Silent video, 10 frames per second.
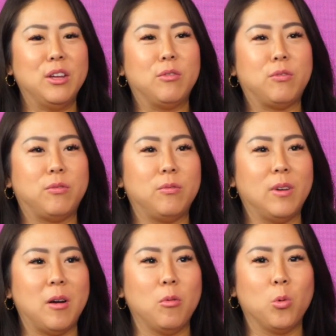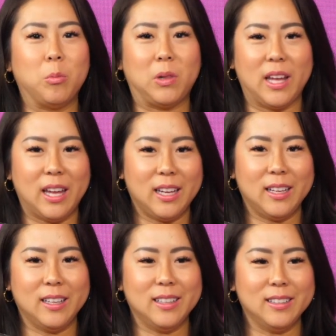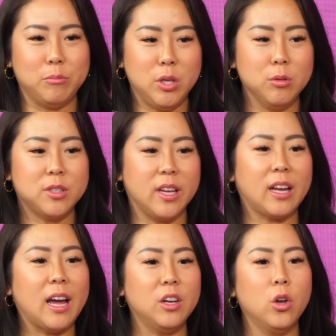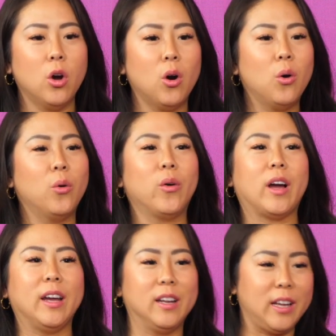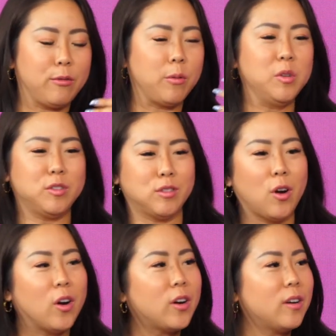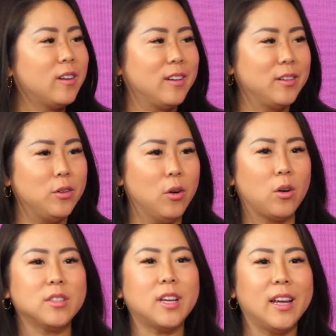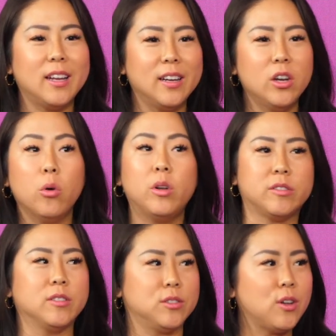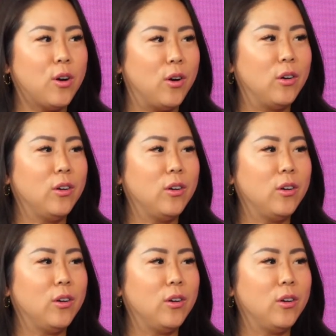if we're playing music, I know kind of like from the start, because I notice the song.